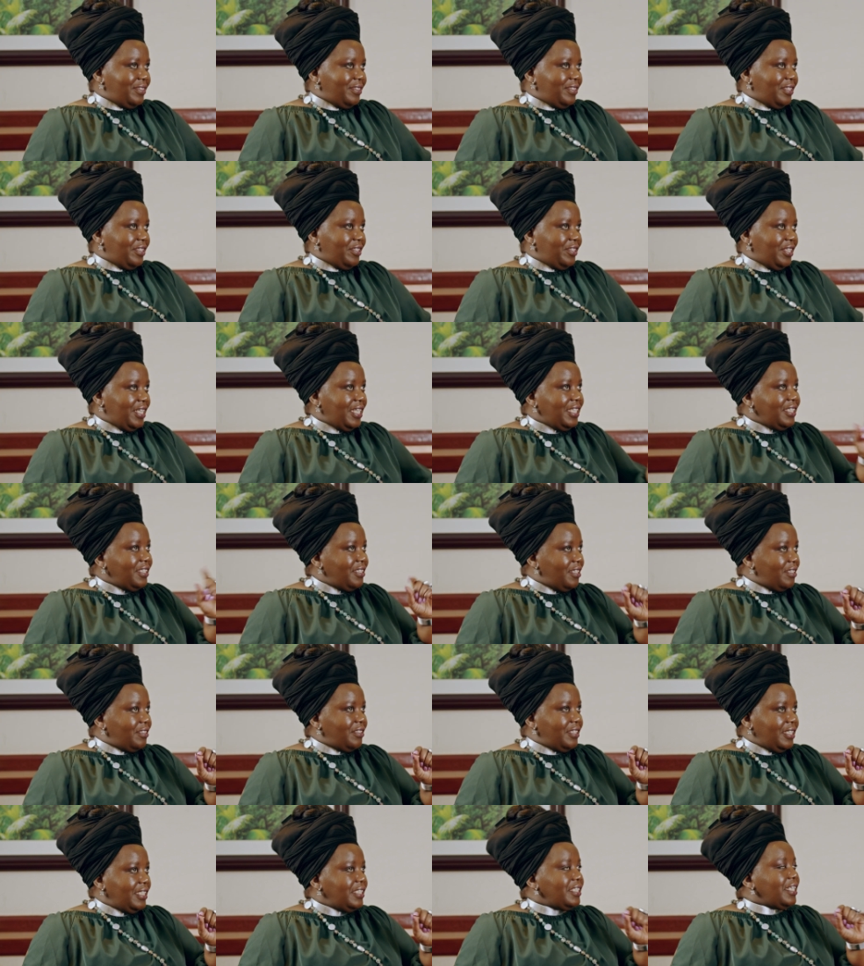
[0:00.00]
The thing
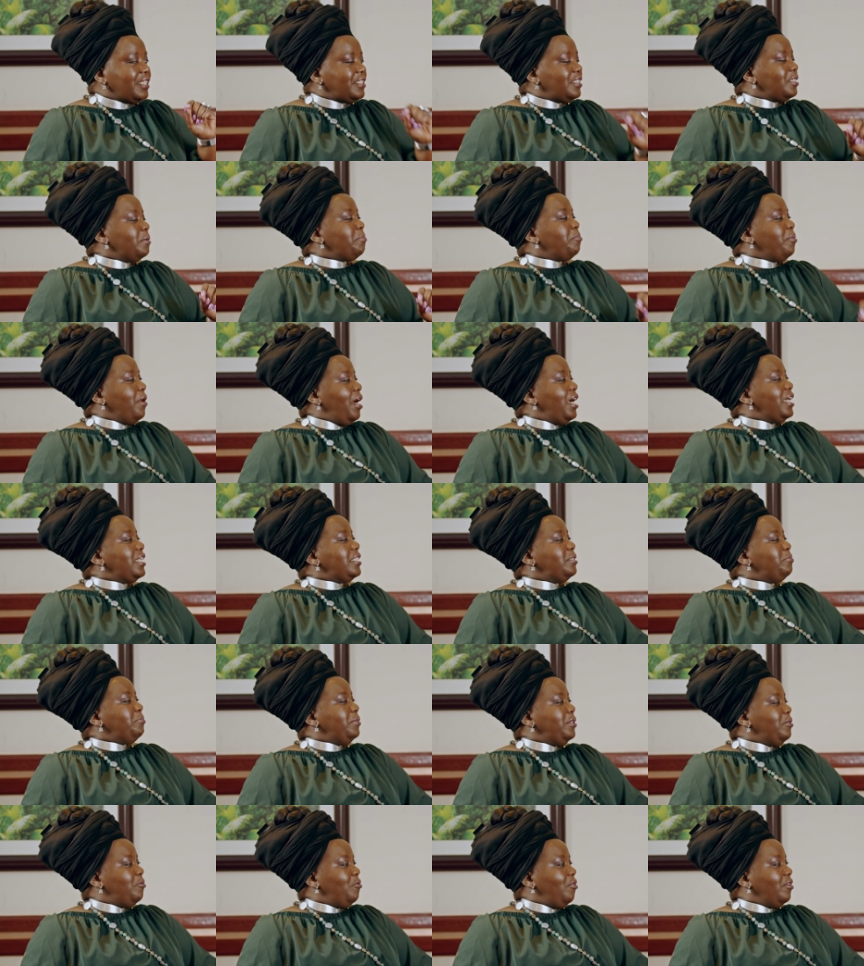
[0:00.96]
the thing that
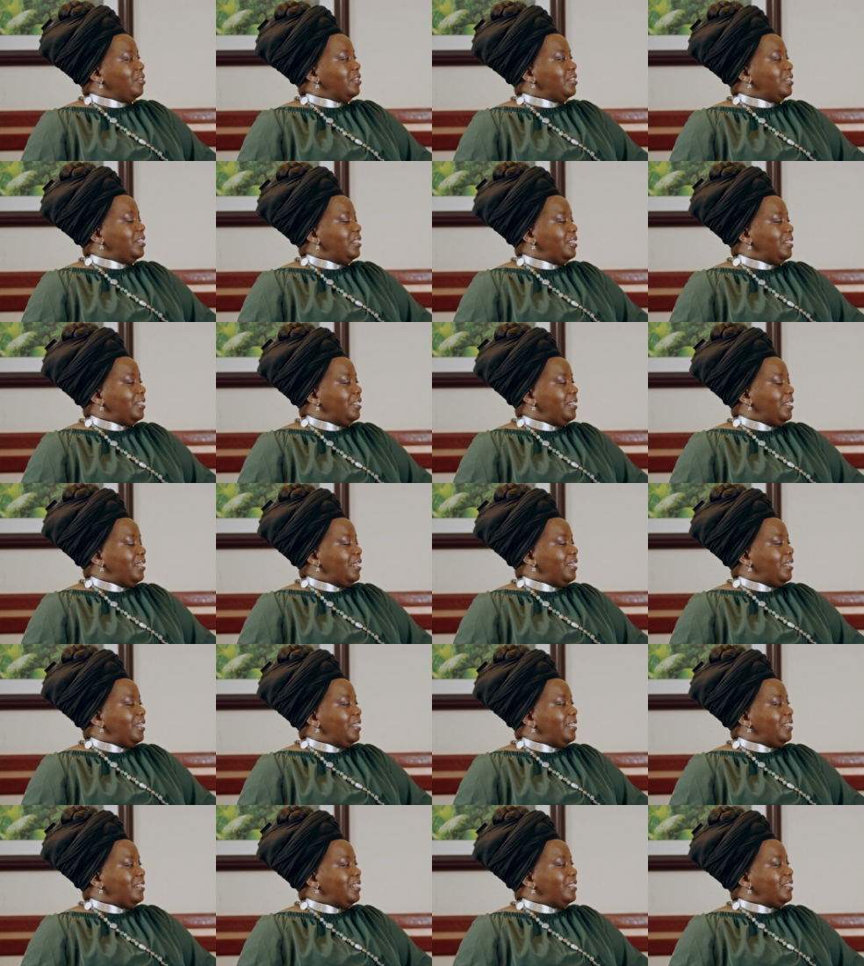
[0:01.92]
surprised me was,
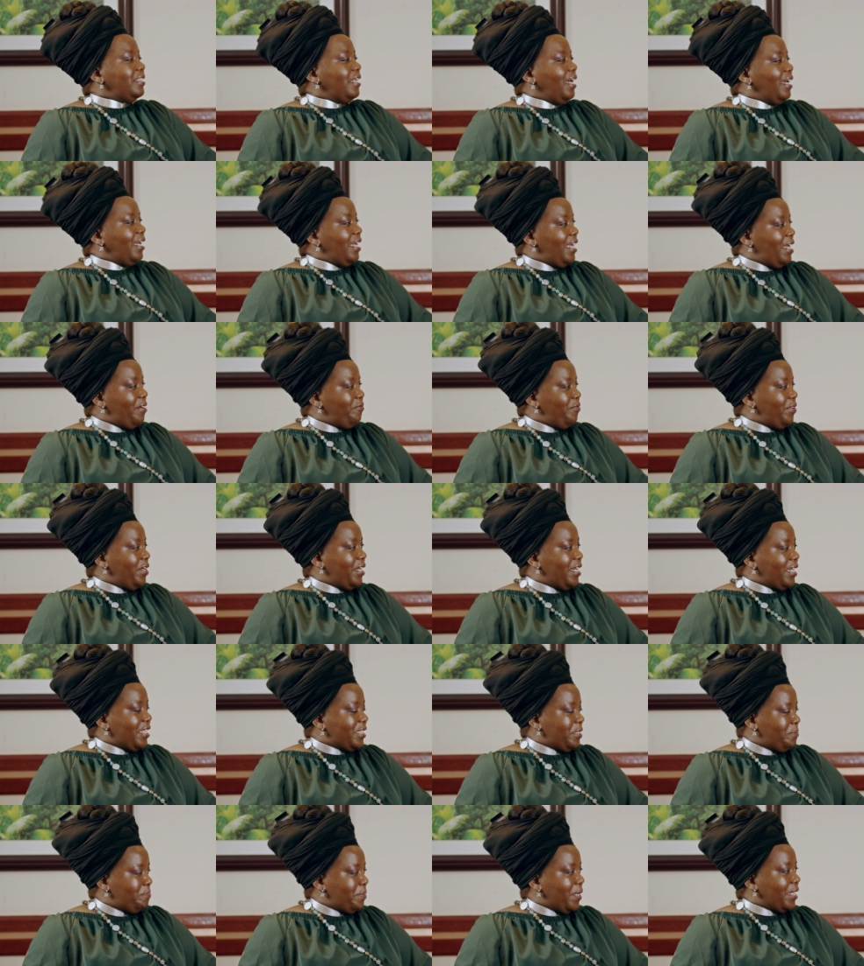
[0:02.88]
did I ever
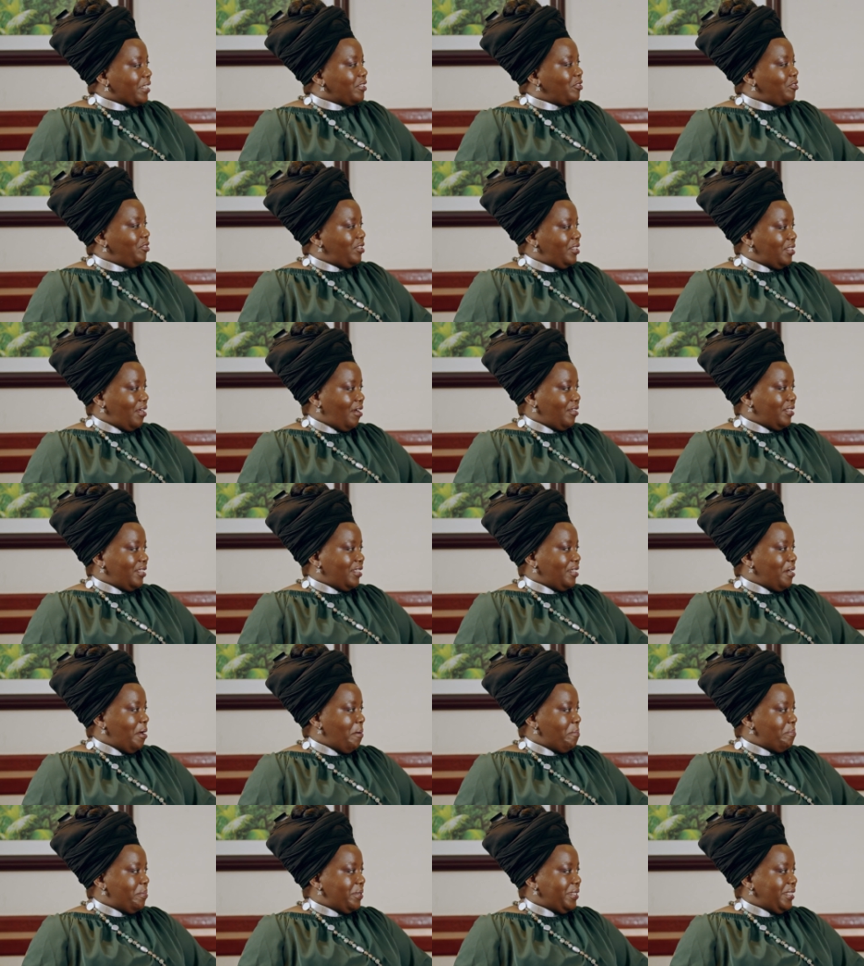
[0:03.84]
expect to start a
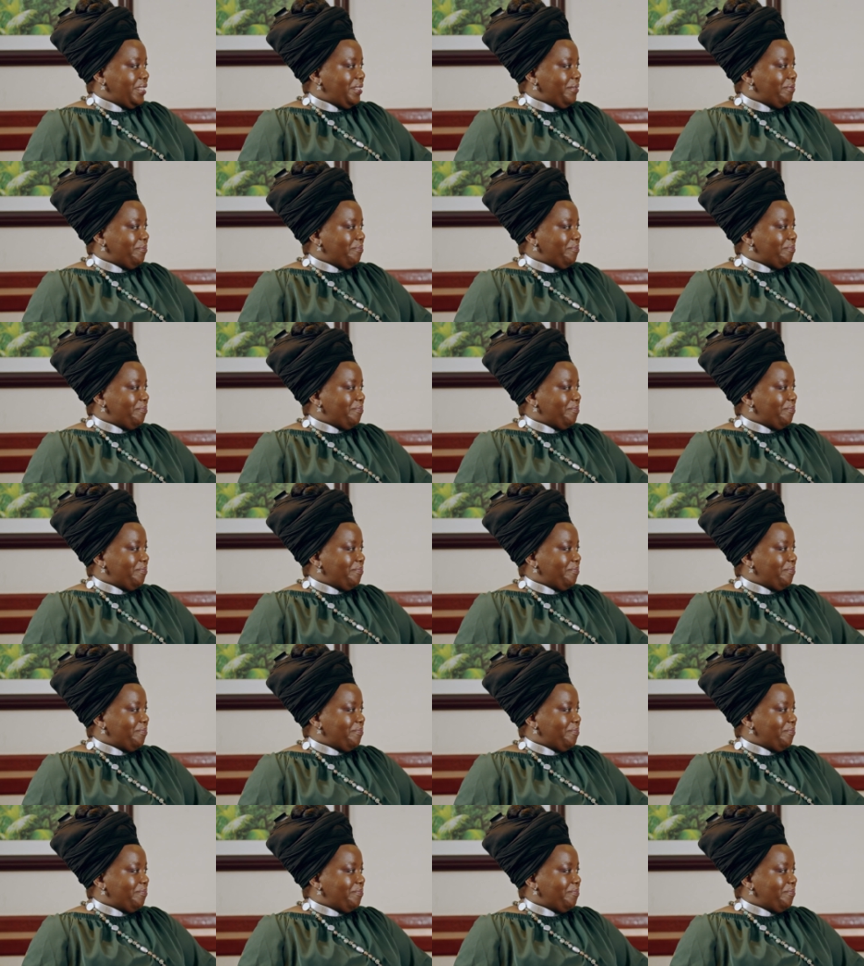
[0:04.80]
company?